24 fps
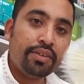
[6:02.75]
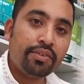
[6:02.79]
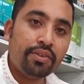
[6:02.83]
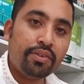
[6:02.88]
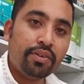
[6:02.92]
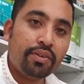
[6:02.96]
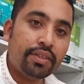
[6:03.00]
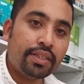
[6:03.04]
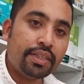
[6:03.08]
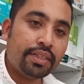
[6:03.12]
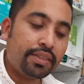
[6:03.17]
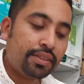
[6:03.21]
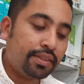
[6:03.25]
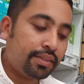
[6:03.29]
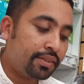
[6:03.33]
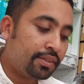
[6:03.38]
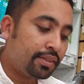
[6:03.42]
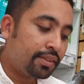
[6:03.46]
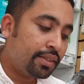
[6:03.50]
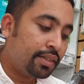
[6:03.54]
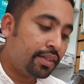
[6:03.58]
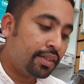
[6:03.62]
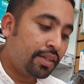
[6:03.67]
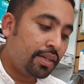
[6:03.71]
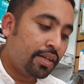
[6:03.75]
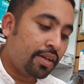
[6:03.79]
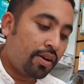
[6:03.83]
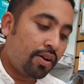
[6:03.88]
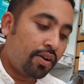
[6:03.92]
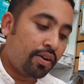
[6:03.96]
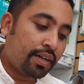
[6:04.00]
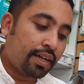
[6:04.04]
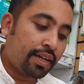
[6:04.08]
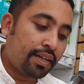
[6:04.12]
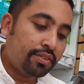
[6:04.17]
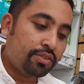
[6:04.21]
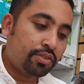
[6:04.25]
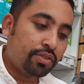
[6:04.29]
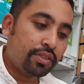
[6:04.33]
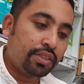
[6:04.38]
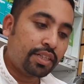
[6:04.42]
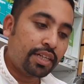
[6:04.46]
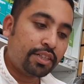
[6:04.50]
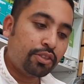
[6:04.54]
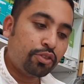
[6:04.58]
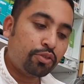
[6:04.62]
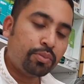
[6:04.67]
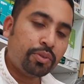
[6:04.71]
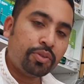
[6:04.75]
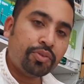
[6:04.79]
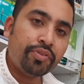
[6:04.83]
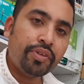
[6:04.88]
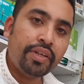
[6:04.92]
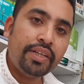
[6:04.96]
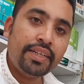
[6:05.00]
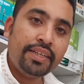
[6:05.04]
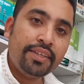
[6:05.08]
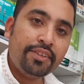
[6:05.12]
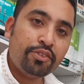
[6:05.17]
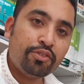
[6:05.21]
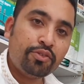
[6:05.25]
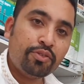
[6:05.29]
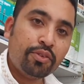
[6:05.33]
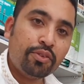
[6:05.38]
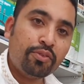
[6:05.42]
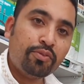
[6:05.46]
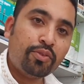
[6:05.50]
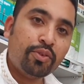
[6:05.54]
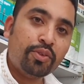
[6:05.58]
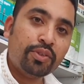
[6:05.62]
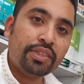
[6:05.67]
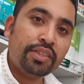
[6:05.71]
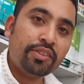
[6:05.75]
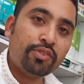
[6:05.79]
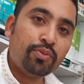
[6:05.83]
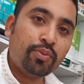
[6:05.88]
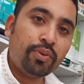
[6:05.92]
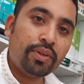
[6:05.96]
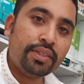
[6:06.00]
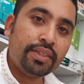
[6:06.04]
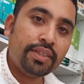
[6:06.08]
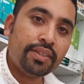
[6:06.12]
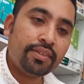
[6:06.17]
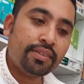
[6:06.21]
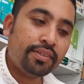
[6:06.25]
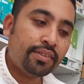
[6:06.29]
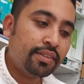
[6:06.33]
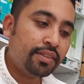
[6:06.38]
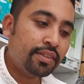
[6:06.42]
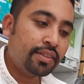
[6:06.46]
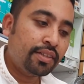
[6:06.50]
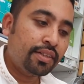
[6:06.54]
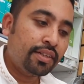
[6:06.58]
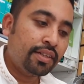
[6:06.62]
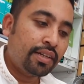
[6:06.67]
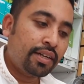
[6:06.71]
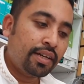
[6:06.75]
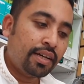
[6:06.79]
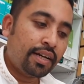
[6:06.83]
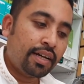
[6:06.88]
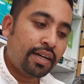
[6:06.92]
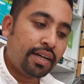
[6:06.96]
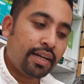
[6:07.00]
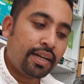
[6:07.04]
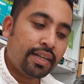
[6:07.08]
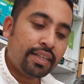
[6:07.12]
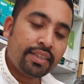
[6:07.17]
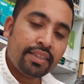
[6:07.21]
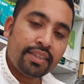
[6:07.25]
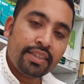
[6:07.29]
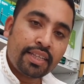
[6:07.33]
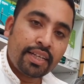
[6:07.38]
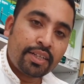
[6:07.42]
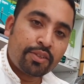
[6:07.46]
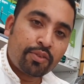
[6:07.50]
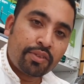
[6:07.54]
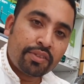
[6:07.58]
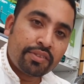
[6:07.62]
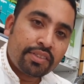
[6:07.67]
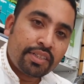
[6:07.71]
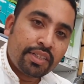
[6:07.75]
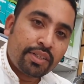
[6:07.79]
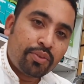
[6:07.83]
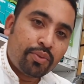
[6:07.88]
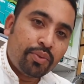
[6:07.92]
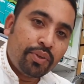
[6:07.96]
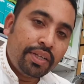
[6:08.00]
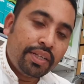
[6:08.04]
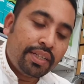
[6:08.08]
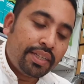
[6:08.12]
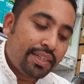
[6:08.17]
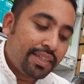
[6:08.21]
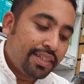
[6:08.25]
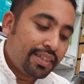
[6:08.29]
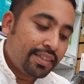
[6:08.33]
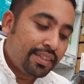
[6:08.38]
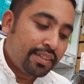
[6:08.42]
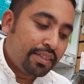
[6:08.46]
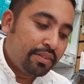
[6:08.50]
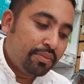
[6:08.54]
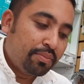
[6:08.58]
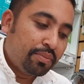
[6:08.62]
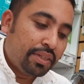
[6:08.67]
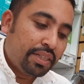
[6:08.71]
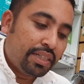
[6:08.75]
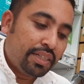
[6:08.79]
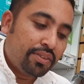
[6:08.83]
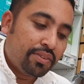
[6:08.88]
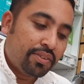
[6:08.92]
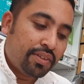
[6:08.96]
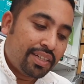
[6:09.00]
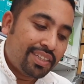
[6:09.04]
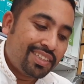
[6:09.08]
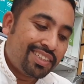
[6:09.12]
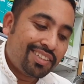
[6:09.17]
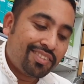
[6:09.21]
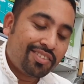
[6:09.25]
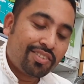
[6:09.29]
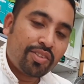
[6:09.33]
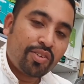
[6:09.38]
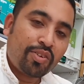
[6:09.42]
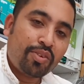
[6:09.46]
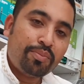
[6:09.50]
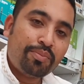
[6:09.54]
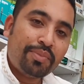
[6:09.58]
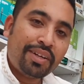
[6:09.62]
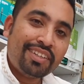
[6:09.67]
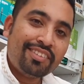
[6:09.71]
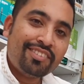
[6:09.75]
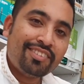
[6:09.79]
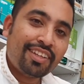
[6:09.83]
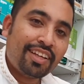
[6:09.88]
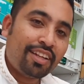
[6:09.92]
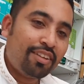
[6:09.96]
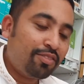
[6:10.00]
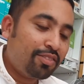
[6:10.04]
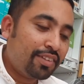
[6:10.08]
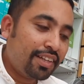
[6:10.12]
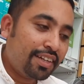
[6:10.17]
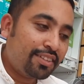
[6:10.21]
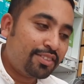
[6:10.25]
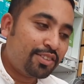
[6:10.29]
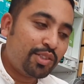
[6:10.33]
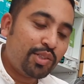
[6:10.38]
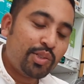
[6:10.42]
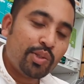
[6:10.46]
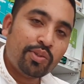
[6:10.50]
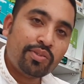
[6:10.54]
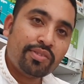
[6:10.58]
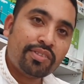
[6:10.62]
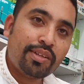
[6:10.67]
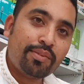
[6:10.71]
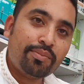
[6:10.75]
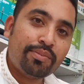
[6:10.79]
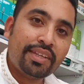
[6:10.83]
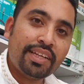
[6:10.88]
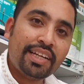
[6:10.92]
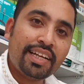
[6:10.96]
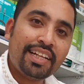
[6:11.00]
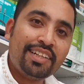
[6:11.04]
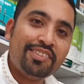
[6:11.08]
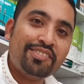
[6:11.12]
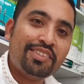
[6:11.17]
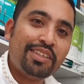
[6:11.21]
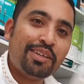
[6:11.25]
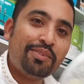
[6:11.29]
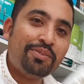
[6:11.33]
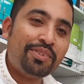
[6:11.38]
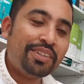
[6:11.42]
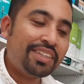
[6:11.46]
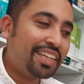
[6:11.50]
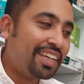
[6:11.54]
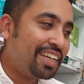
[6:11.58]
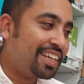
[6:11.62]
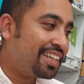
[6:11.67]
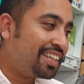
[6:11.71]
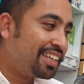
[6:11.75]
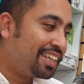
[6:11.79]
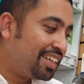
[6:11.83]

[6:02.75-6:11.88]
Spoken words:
got it. Okay, so that would be really useful for this weather. And that was a quick video. I just taught myself, let's do something else every day.